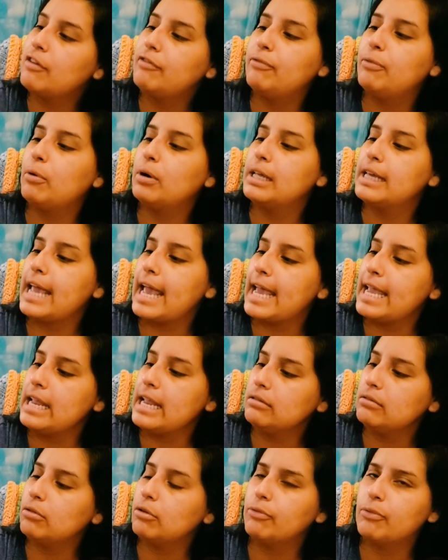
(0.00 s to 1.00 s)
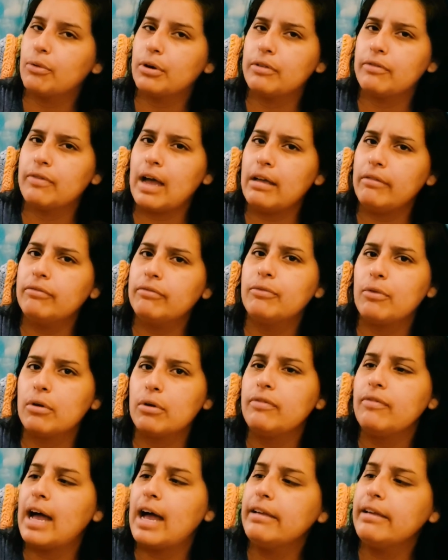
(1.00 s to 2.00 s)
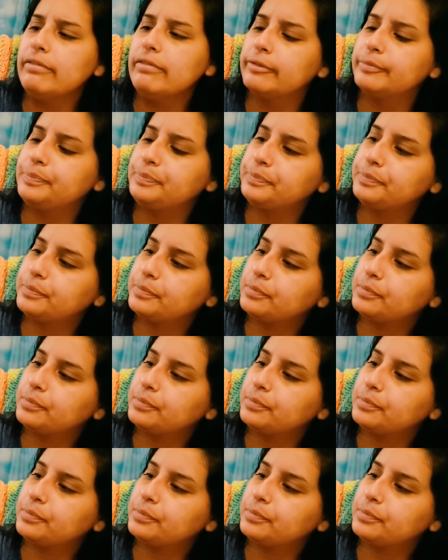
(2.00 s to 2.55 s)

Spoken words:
of 48 or 45.